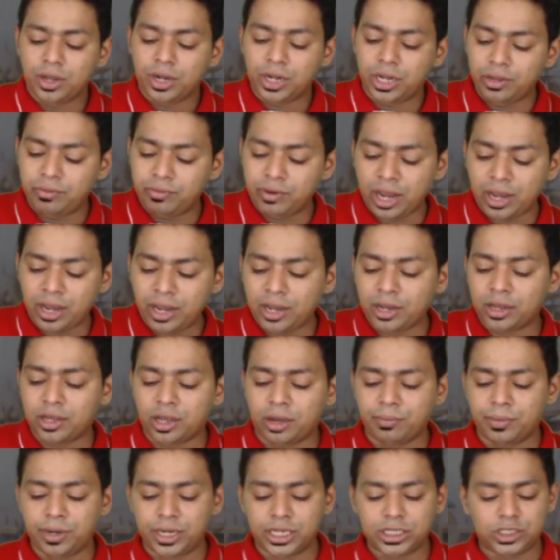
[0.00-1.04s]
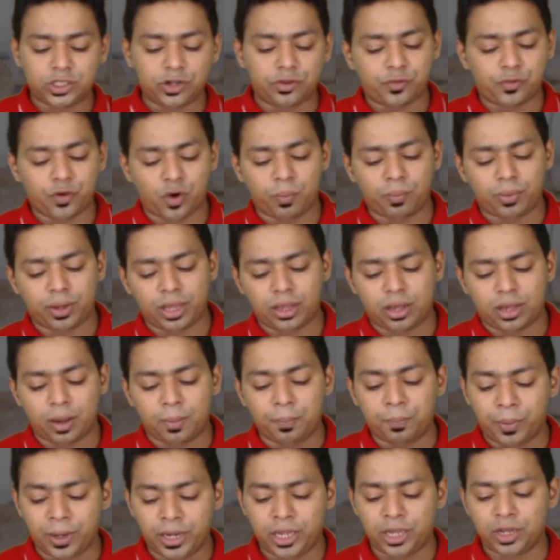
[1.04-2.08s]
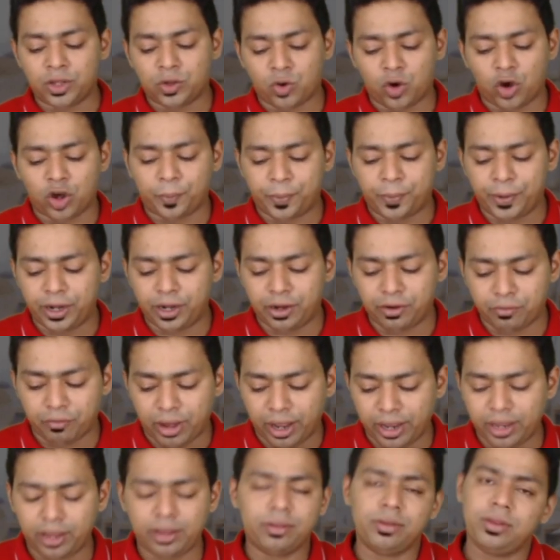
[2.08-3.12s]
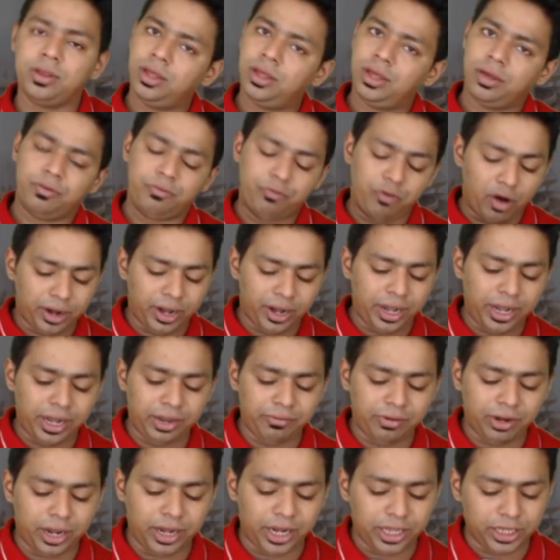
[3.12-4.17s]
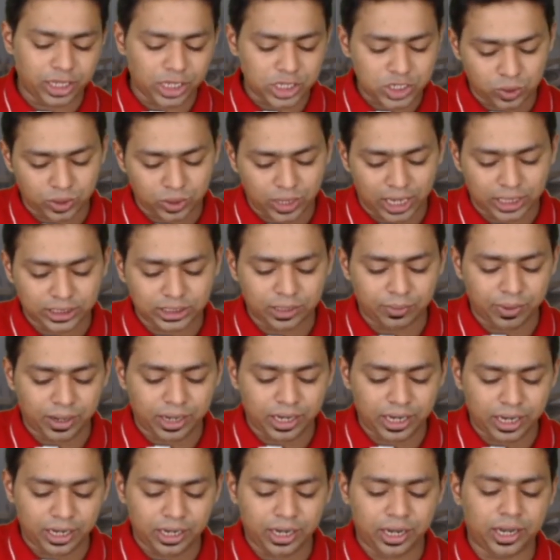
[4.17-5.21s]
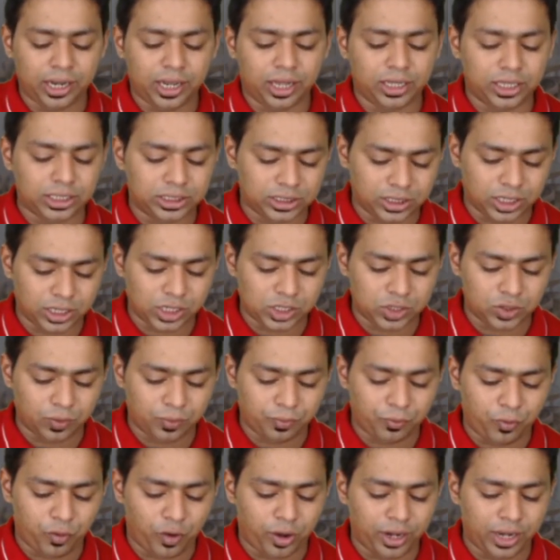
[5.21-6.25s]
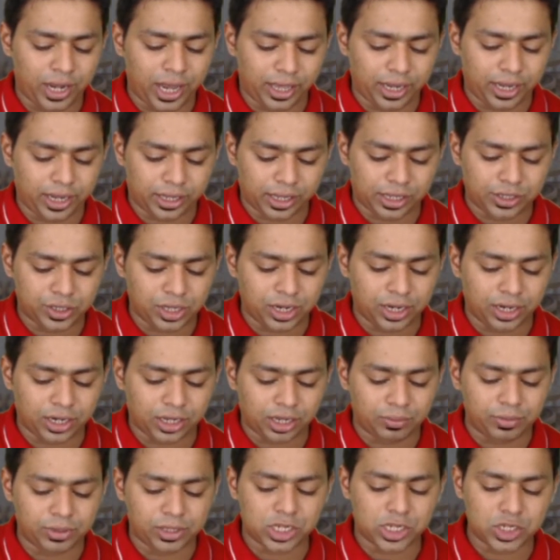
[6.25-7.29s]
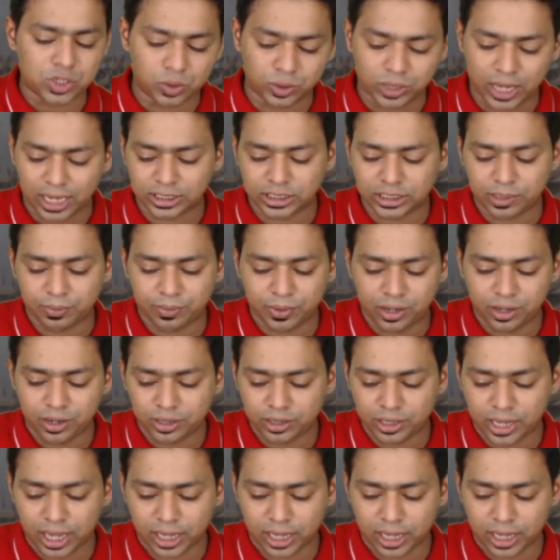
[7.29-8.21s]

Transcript: Dividend income received from company incorporated Y. Foreign dividend is also taxable in India. This is also foreign agriculture income is also taxable.